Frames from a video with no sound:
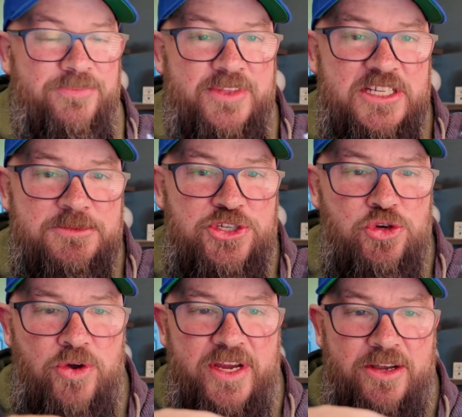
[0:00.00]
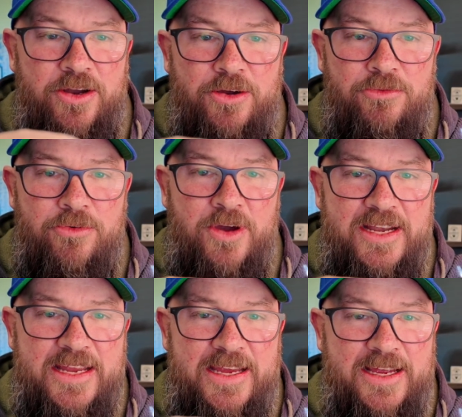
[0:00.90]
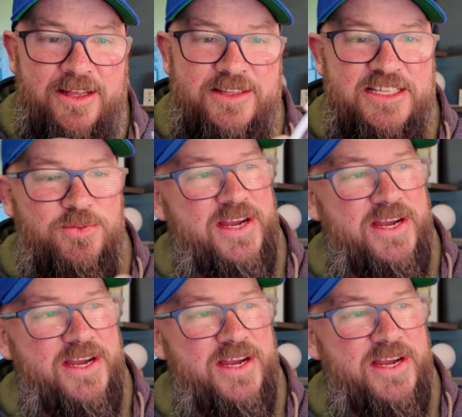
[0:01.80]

this join right here. This